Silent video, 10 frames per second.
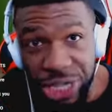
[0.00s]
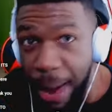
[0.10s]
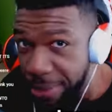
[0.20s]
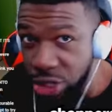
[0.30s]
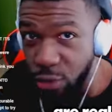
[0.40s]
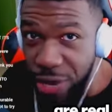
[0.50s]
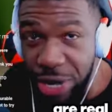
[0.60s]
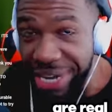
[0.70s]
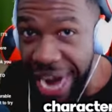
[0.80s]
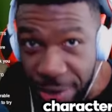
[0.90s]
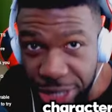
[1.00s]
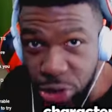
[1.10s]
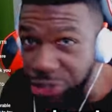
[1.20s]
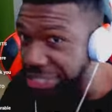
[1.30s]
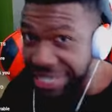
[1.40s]
Chopper's a real
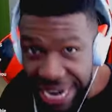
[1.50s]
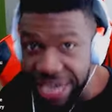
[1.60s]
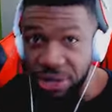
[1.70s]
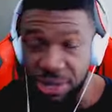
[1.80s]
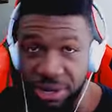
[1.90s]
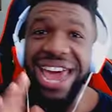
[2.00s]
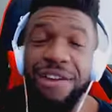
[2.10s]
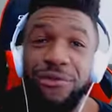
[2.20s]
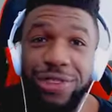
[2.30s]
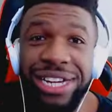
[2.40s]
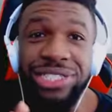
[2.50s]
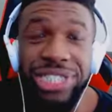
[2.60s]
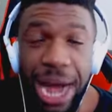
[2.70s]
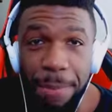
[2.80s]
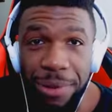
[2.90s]
character still? Every
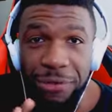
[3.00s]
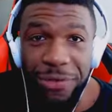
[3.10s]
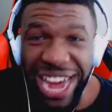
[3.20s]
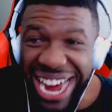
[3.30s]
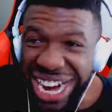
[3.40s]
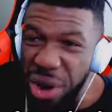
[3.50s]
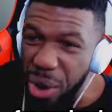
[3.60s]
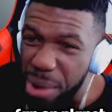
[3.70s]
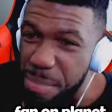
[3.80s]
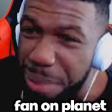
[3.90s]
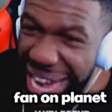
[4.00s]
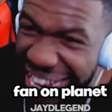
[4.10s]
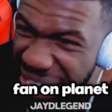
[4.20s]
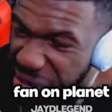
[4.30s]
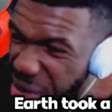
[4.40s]
Chopper fan on
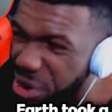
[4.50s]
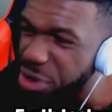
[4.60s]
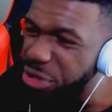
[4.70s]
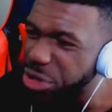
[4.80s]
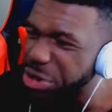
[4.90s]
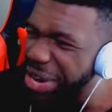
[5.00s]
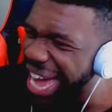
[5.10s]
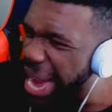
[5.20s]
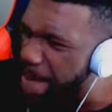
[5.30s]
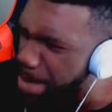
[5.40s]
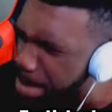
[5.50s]
planet Earth took a